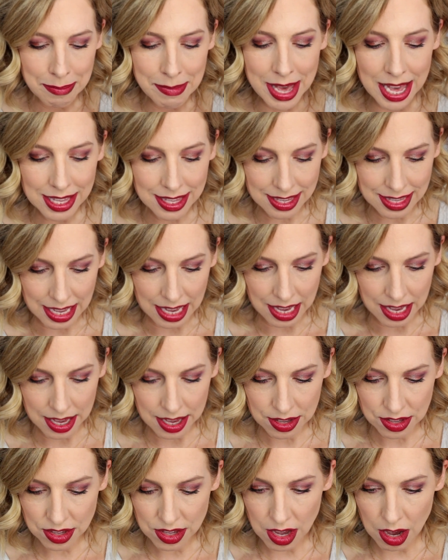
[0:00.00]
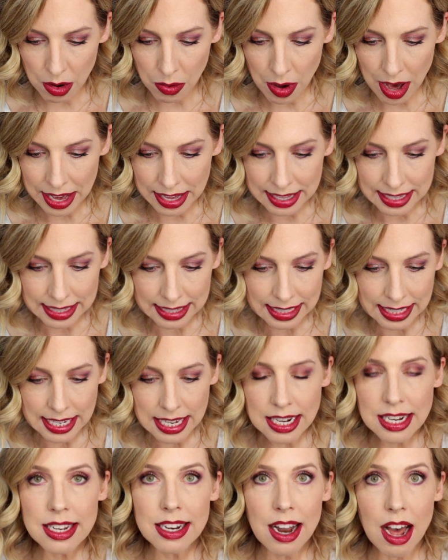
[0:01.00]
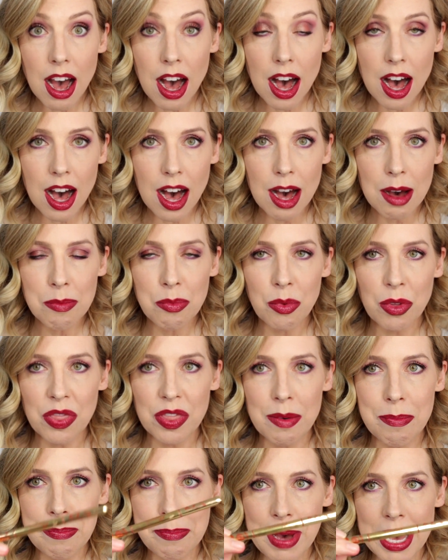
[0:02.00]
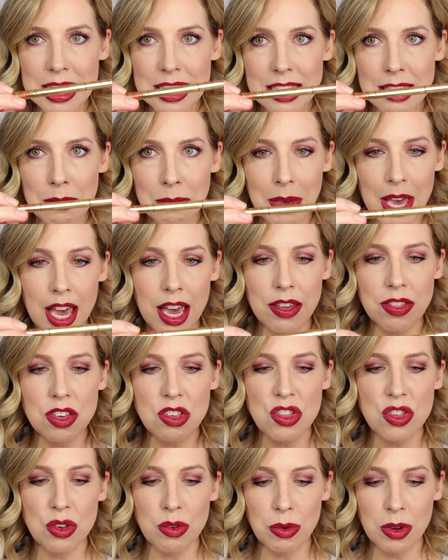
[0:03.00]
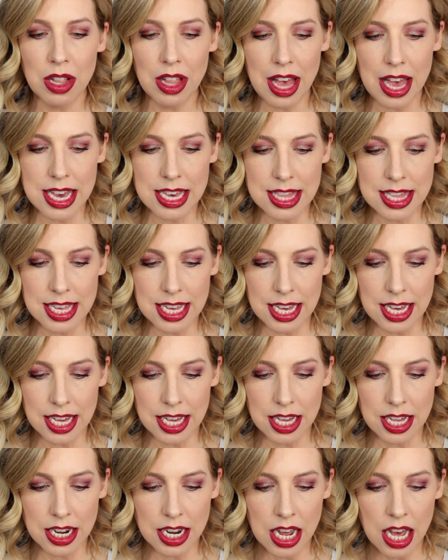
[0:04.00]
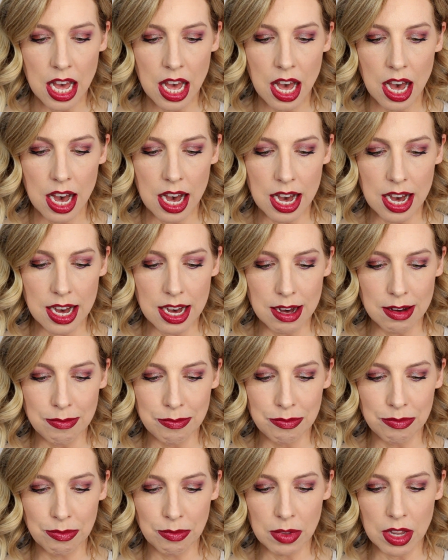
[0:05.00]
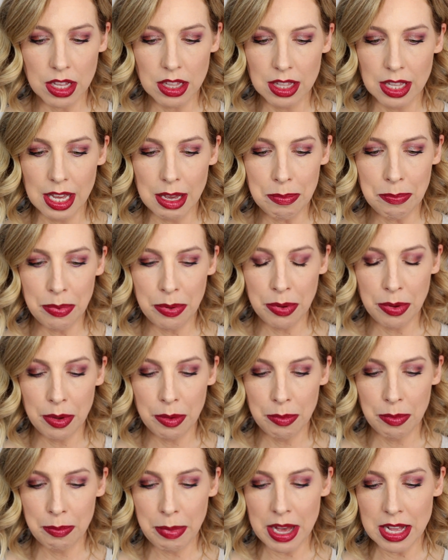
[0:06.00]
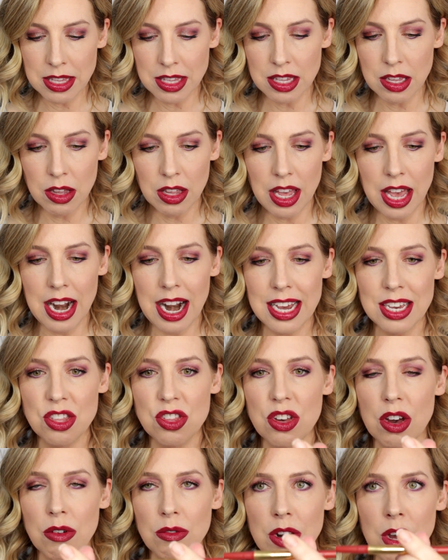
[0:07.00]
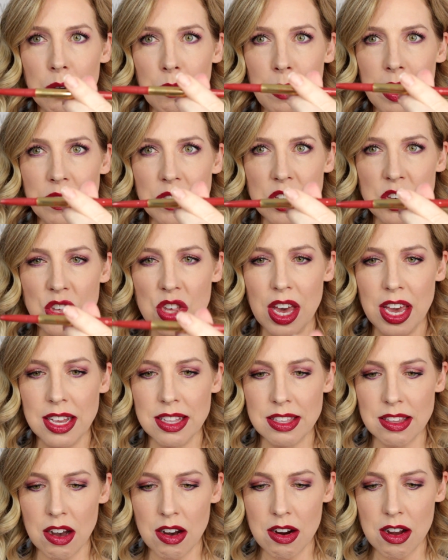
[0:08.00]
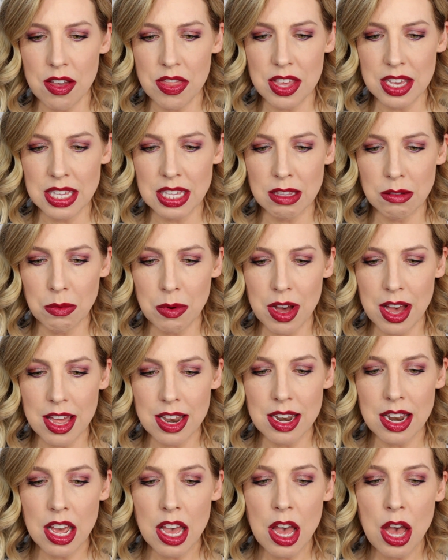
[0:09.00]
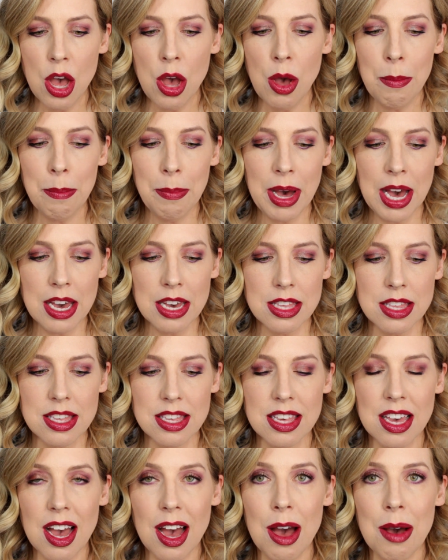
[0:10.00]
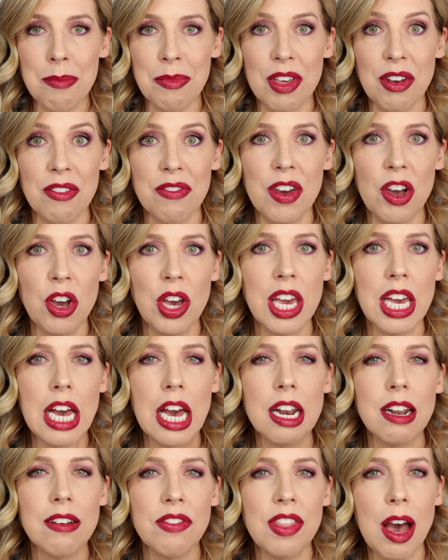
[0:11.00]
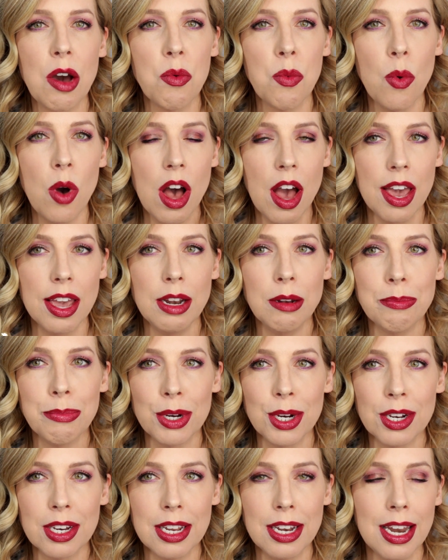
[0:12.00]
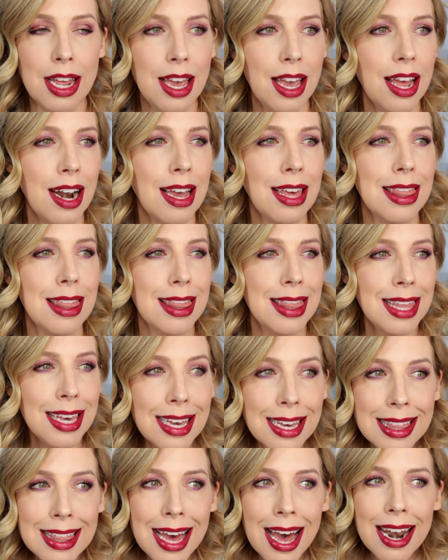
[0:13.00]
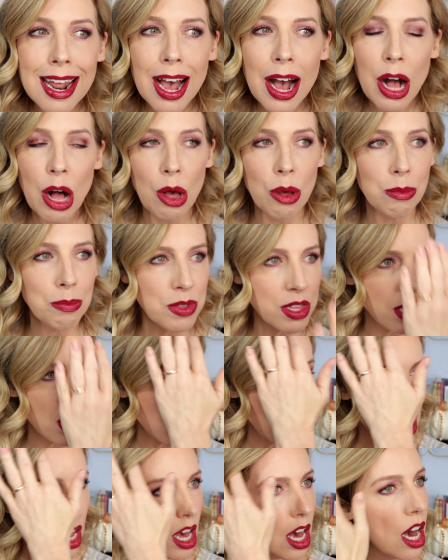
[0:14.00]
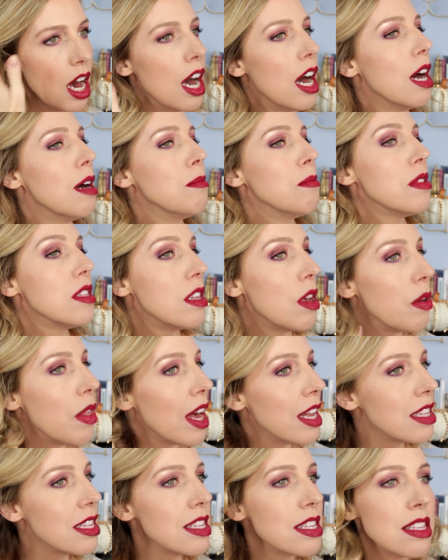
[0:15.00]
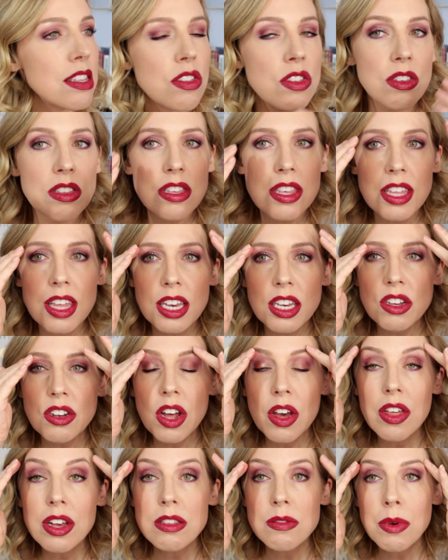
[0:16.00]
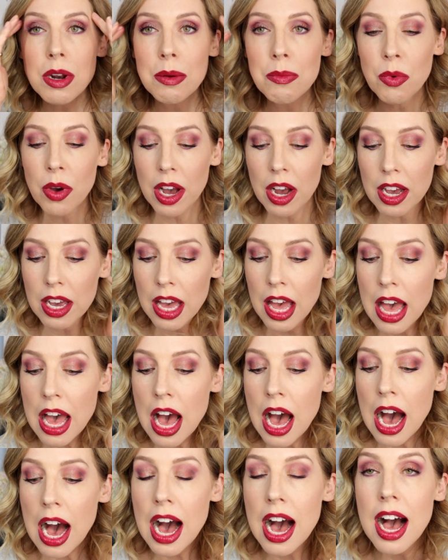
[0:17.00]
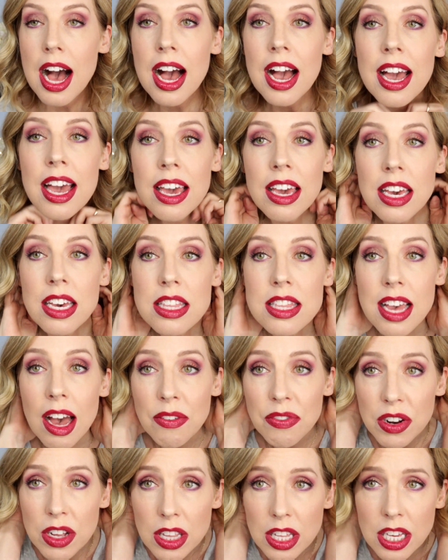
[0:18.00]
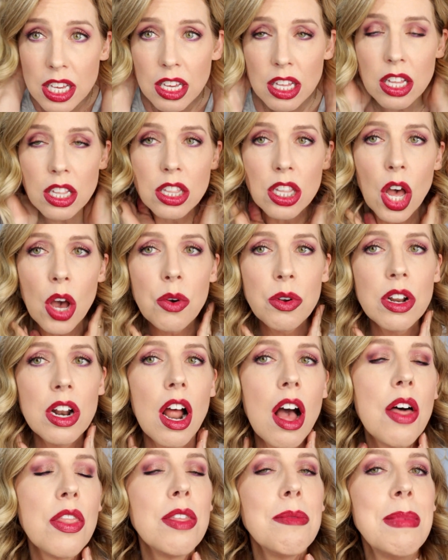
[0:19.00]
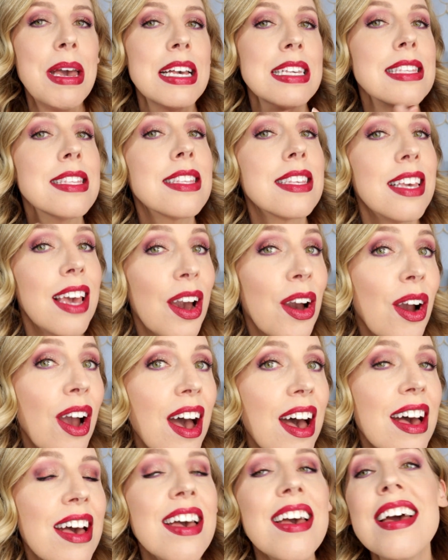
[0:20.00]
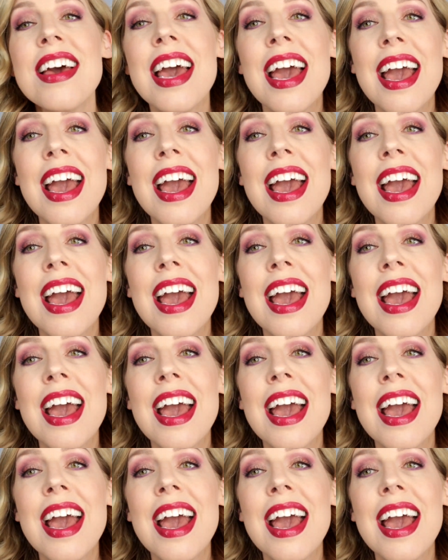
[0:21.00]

of messy, so I cleaned it up with the Besame, the dual-ended lip pencil, and I don't know what the shades are on this one, but they're very kind of that wine burgundy, and I think that helped. So that's just to let you know, that's what I'm wearing. I definitely loaded on the mascara,